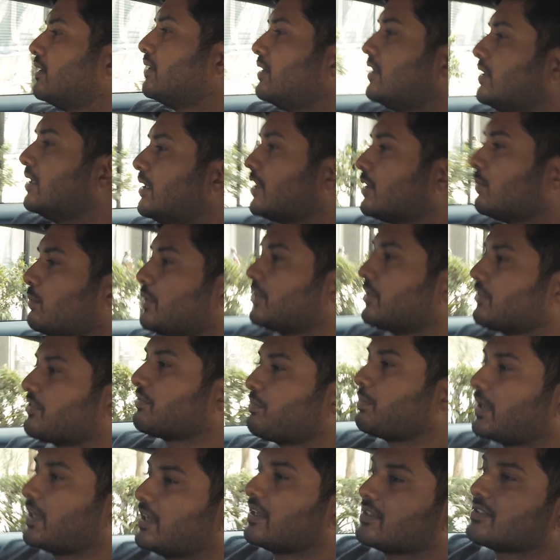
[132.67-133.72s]
A little bit of
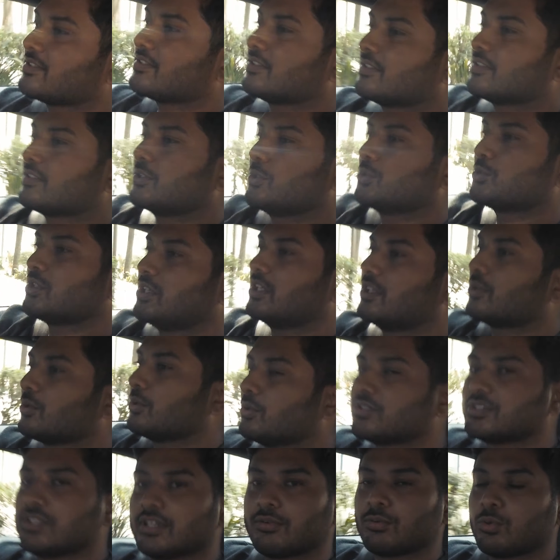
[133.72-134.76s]
space. Usually
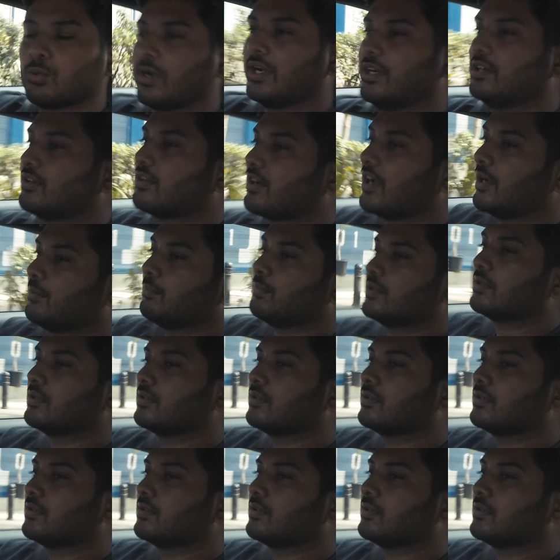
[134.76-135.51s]
roads are quite cramped.